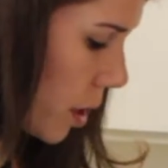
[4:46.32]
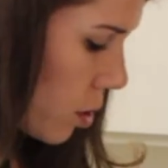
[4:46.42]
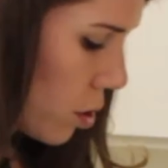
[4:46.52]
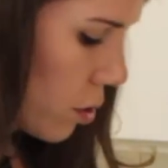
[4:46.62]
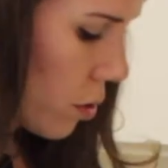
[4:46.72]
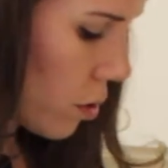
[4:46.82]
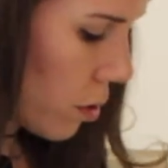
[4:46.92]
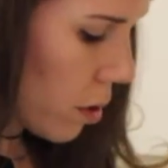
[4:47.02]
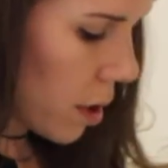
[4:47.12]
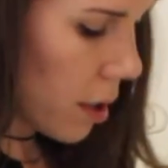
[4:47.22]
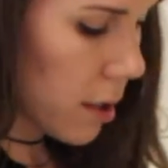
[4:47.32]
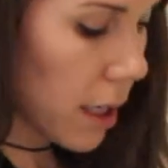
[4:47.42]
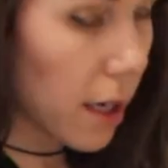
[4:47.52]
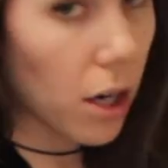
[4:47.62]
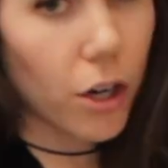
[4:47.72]
to
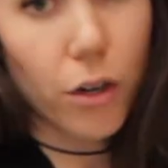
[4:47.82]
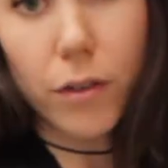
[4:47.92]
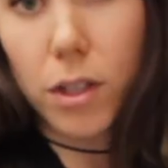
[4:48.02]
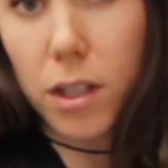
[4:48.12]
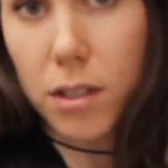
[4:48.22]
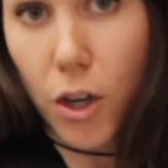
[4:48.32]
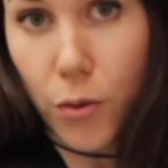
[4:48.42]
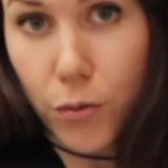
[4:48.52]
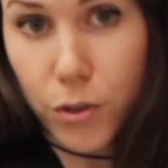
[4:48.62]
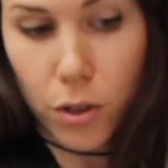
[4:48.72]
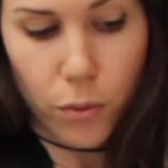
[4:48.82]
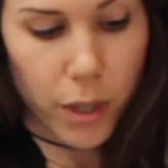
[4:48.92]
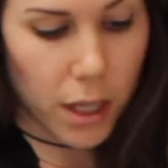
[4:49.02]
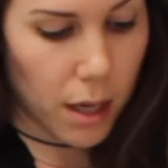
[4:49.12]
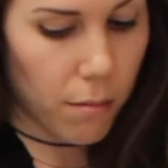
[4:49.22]
take it on over to the stove so
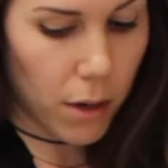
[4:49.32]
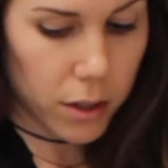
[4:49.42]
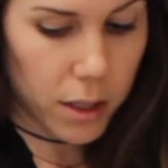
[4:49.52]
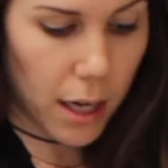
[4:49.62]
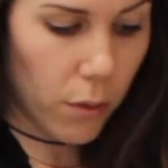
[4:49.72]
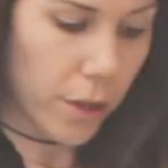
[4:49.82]
we can melt it down with our